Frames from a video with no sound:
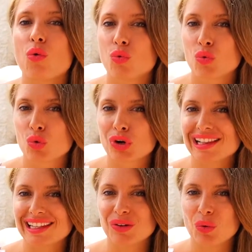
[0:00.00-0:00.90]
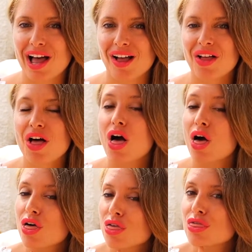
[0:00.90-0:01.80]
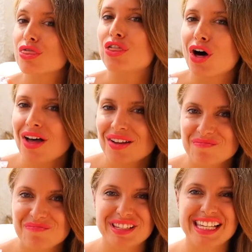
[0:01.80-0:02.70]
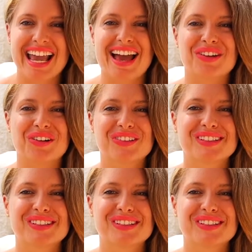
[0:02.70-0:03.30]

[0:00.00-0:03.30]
really well. The piano.